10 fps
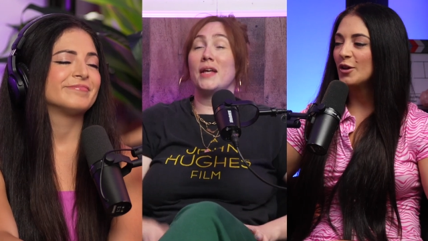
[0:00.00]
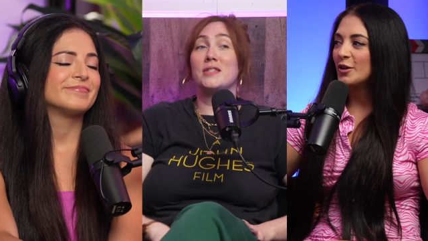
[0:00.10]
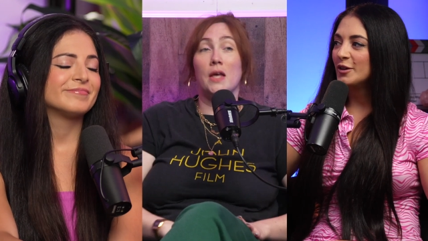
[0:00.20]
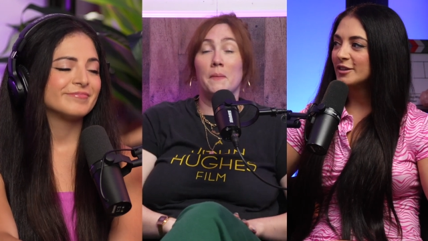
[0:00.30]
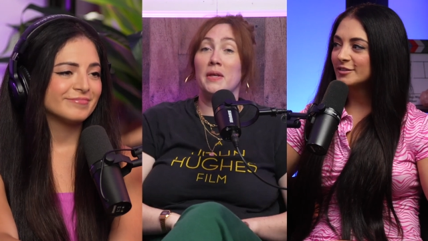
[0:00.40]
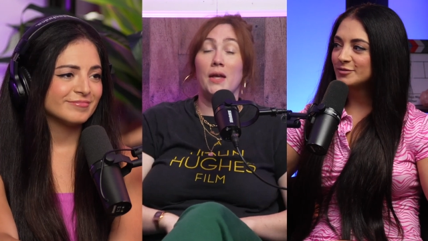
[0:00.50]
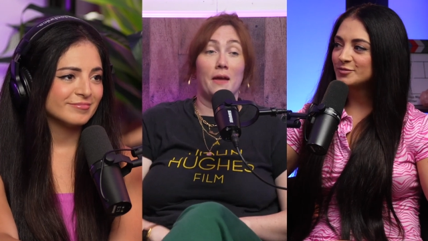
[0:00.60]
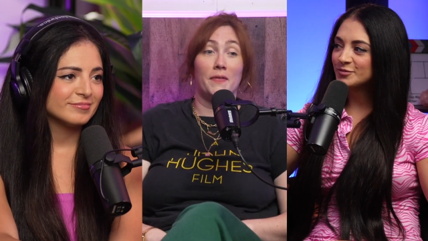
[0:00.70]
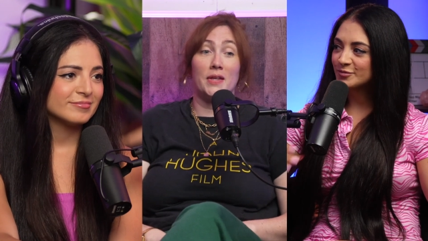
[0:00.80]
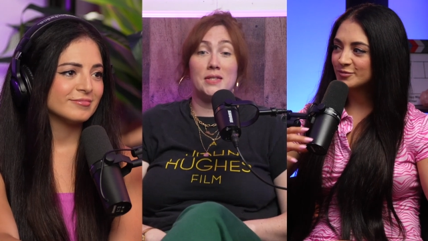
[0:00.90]
Speaker 1: That's. I mean,
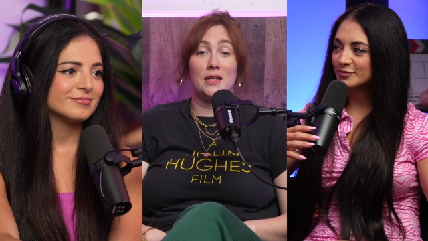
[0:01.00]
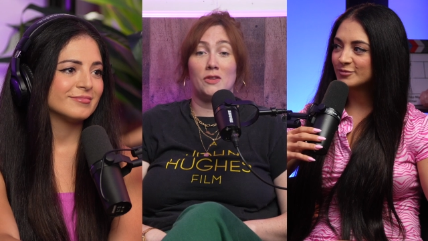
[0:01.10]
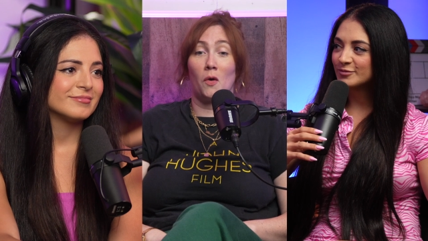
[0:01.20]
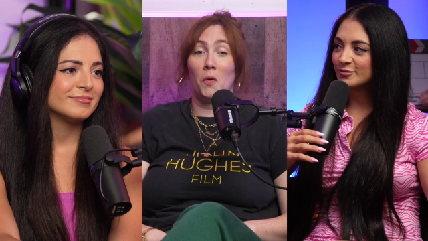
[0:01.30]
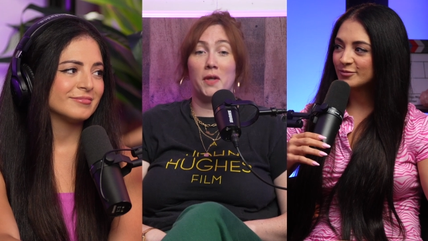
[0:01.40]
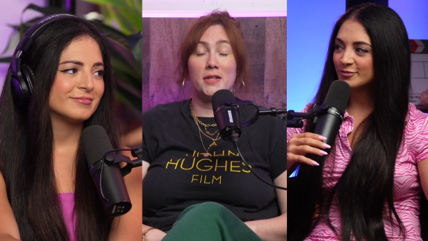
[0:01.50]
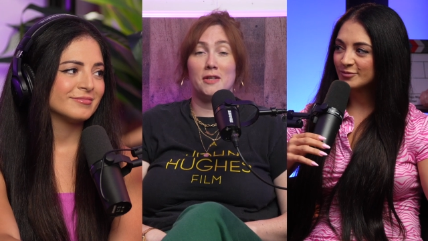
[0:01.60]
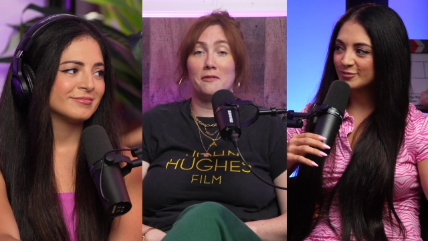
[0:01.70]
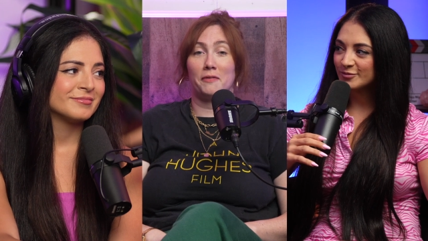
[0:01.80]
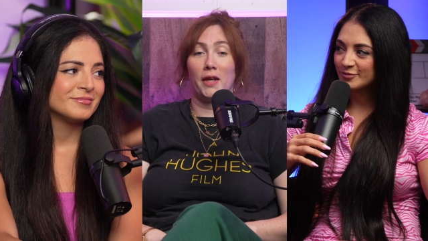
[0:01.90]
yeah, that's it. The whole
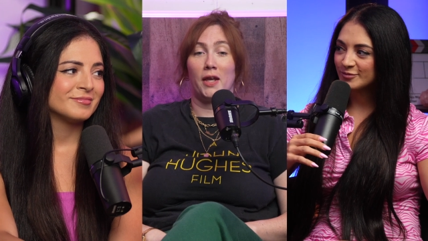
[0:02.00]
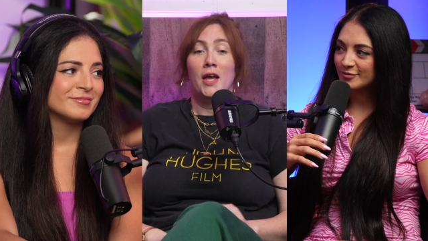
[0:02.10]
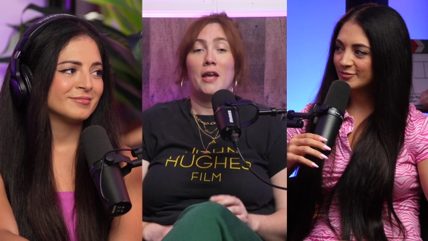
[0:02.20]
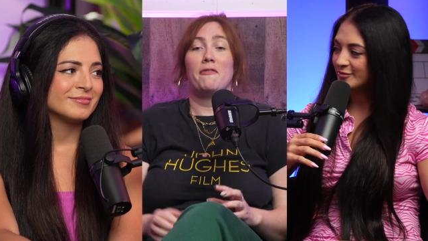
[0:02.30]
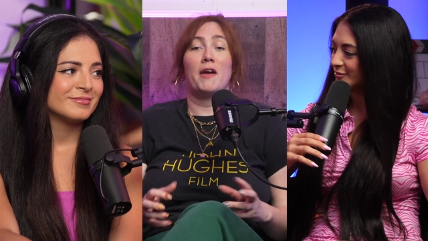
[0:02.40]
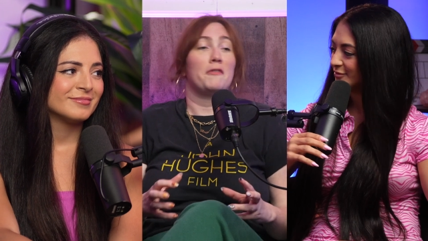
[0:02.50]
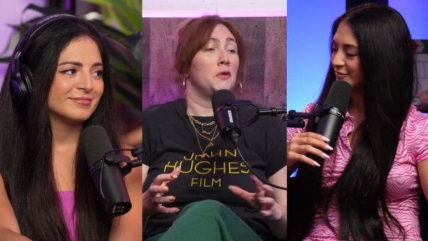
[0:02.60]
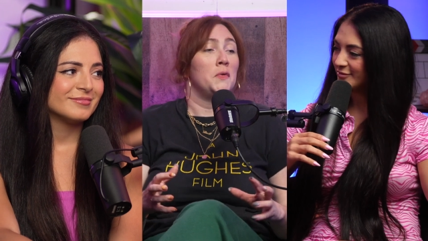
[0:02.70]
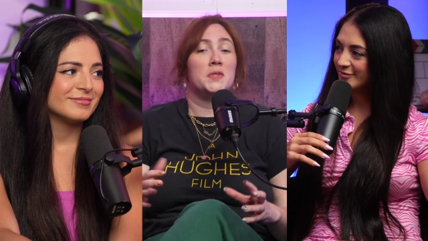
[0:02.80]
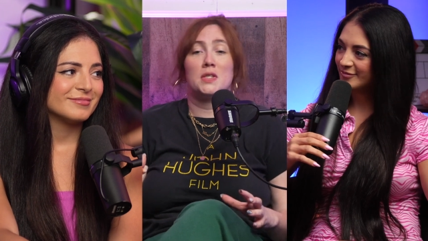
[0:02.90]
idea of like, if I ever
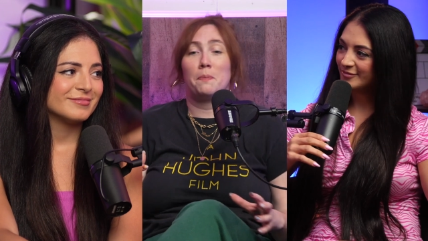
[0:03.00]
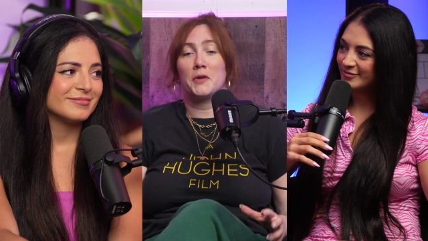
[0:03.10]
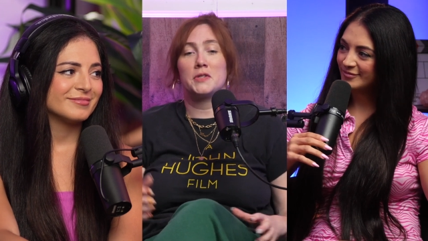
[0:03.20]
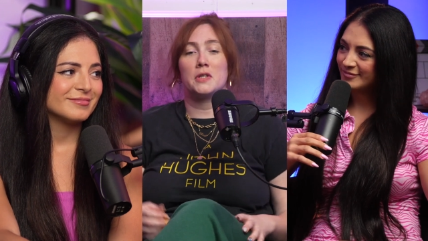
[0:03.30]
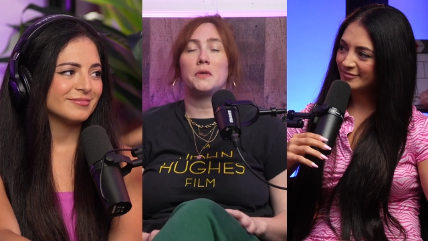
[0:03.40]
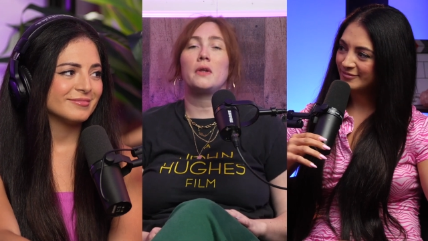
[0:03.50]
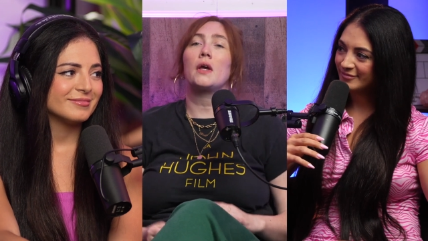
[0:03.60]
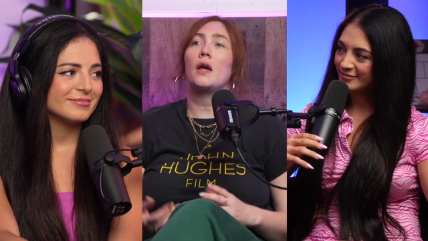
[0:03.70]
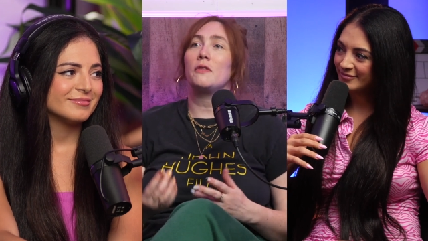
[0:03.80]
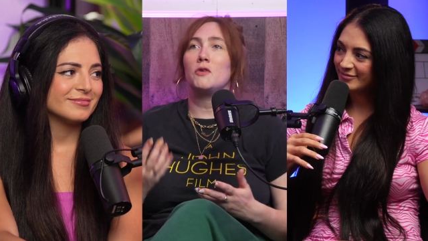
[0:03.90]
lose this person, you're
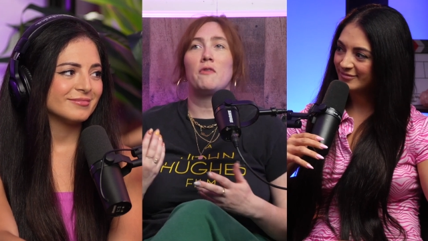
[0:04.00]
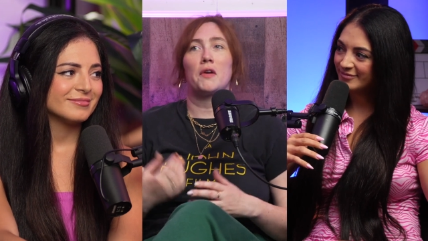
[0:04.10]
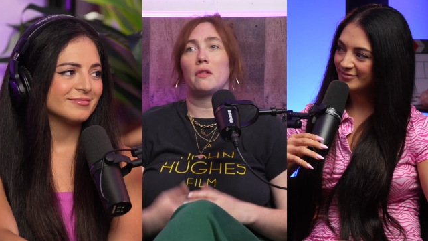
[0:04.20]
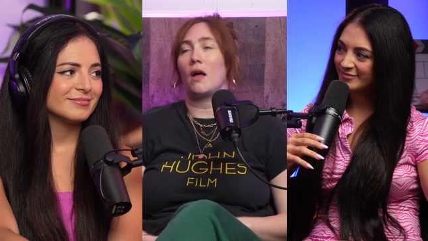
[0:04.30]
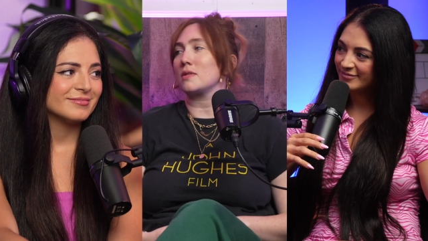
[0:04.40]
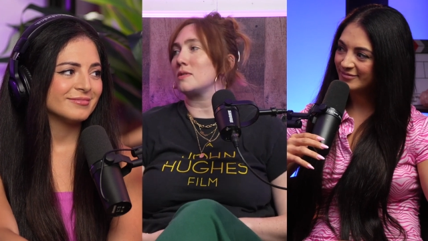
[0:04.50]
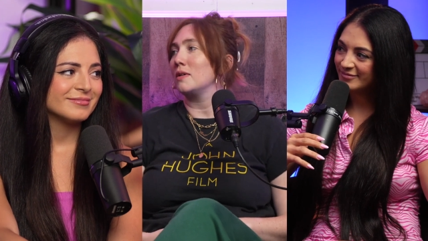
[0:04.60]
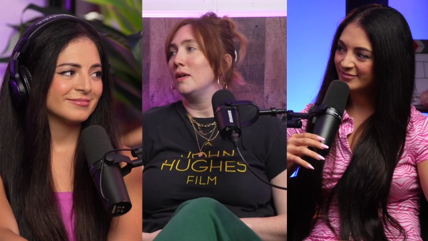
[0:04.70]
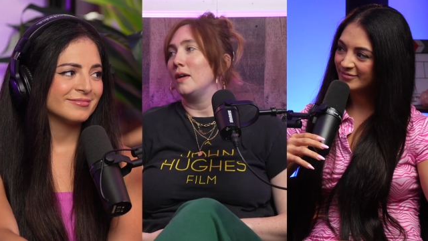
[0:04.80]
like, you've already lost.